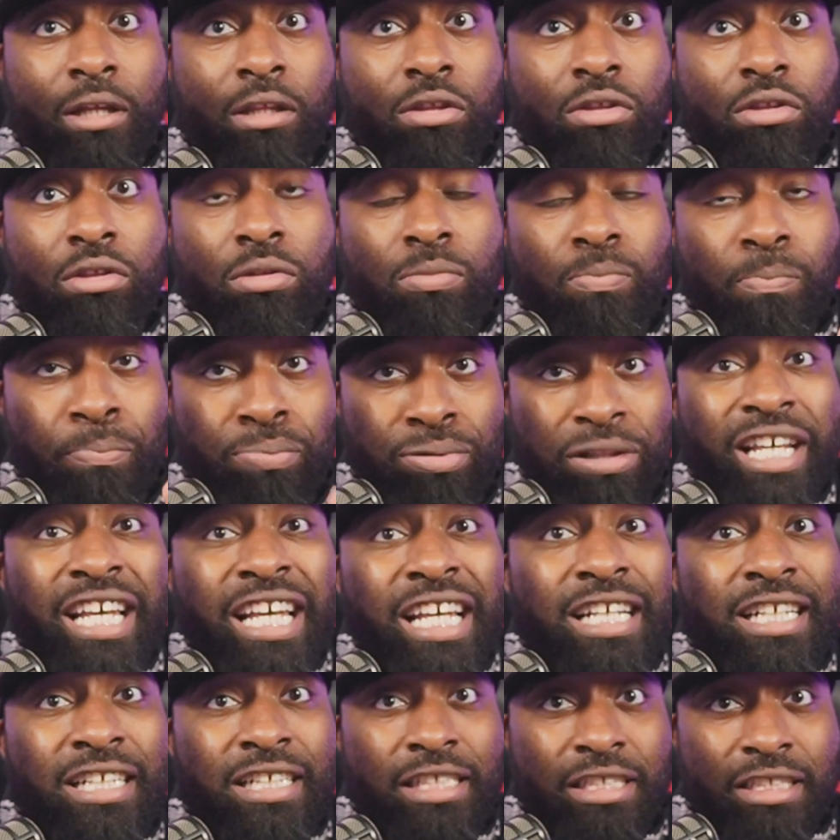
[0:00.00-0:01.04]

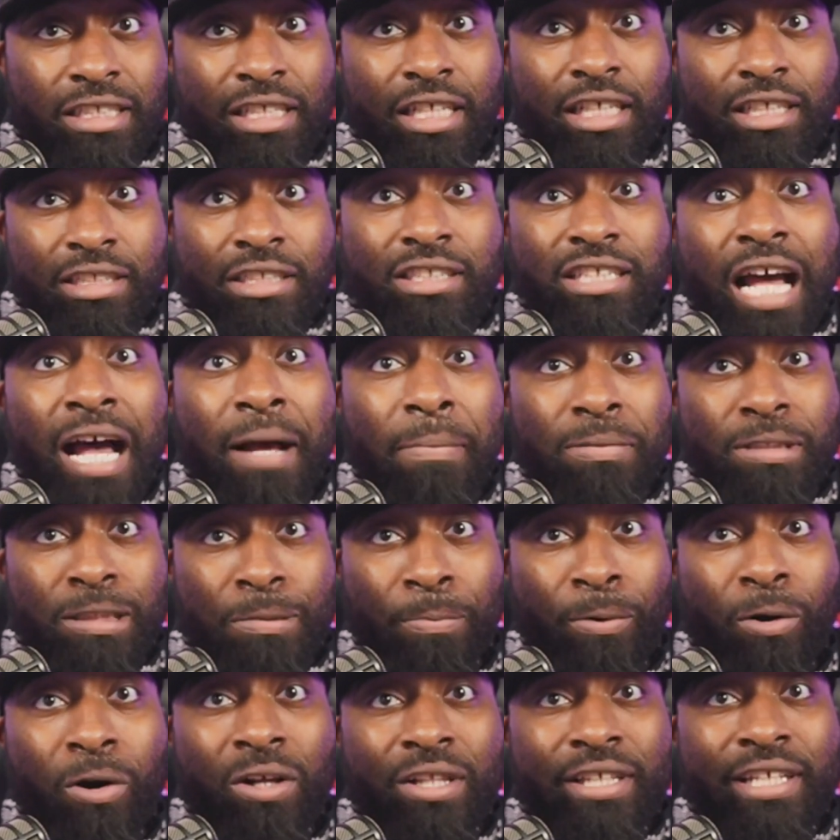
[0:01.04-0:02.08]
please stop
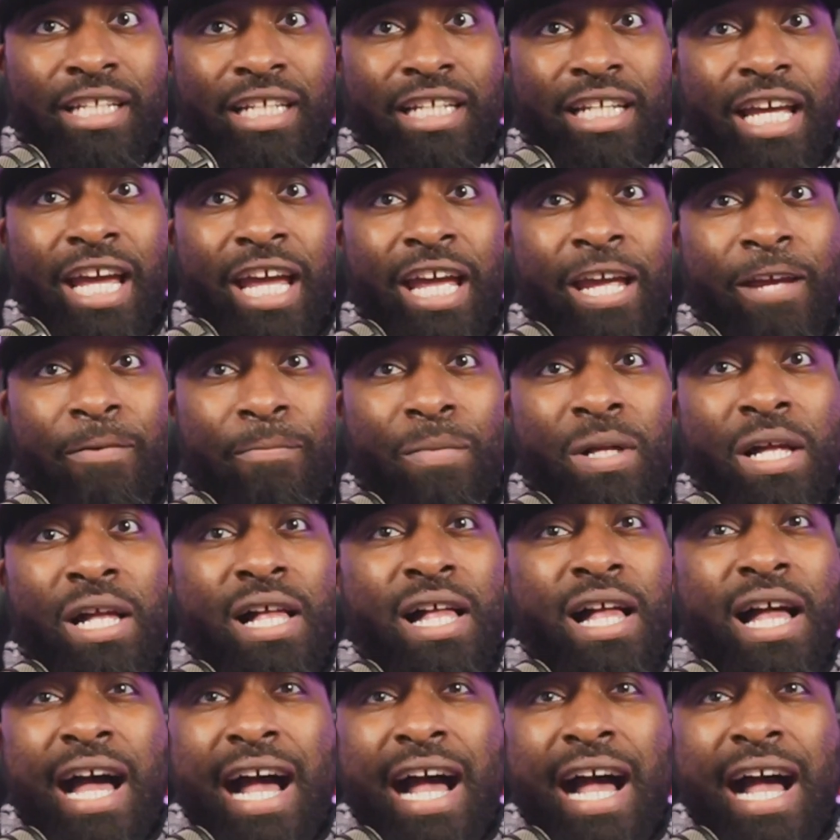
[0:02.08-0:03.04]
spoiling the game. I